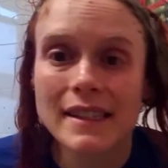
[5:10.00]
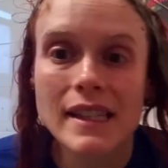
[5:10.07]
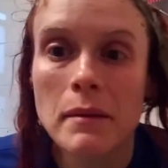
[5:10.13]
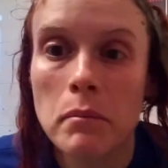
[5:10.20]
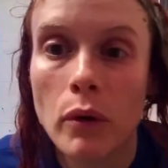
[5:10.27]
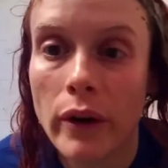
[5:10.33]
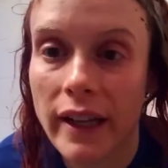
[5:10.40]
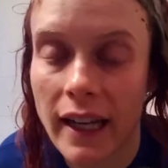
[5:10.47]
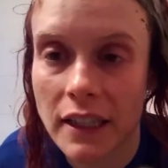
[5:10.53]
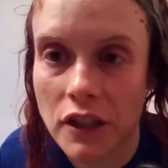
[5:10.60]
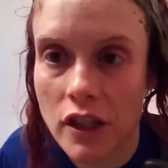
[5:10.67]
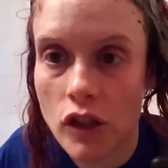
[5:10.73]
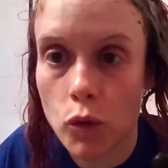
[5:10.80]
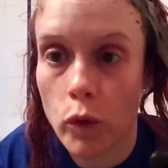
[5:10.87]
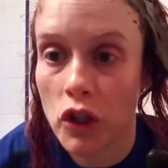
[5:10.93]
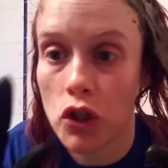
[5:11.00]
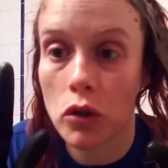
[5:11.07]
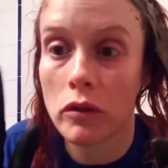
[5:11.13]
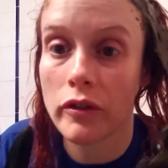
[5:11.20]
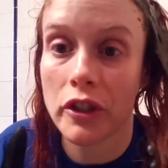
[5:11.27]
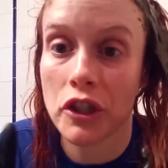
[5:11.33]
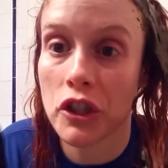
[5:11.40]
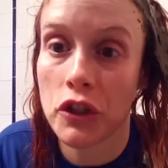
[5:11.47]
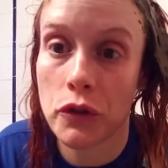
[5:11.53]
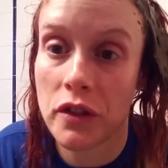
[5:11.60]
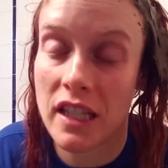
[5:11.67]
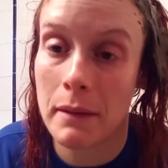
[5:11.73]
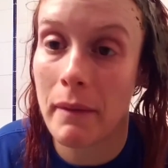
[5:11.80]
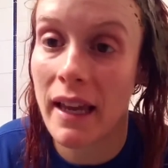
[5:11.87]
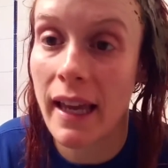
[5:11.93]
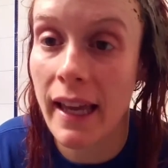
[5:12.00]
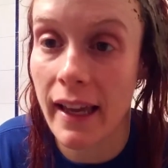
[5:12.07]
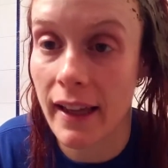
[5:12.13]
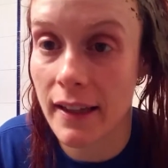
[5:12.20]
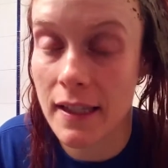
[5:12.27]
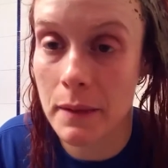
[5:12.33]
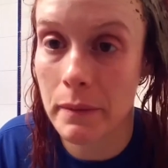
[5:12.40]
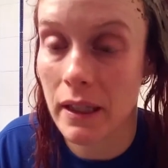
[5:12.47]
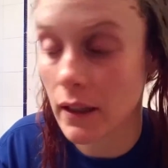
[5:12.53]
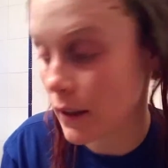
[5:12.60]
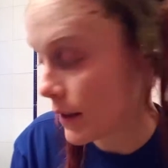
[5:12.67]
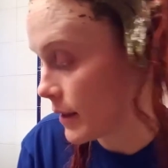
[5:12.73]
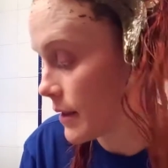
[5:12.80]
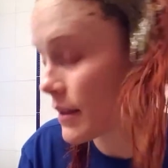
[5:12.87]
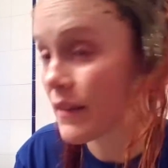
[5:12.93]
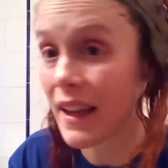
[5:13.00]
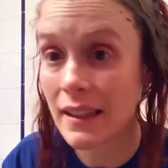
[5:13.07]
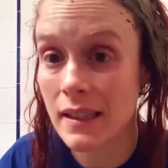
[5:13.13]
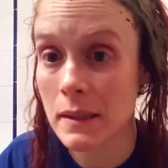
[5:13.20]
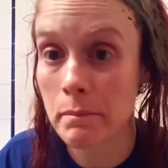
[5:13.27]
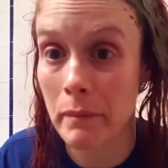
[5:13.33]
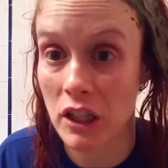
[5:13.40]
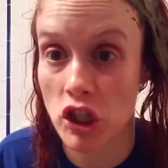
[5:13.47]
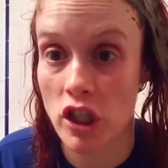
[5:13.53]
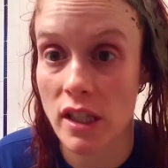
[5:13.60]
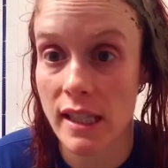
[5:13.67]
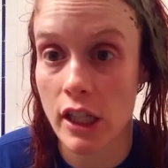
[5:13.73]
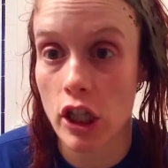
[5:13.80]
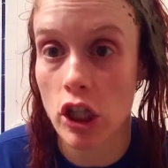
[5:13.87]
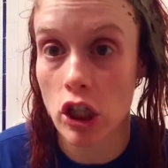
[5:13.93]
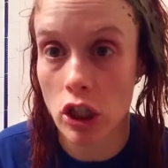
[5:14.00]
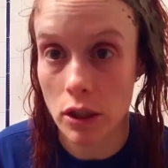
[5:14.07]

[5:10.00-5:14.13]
some point I just switch over to using my hands because that's much easier.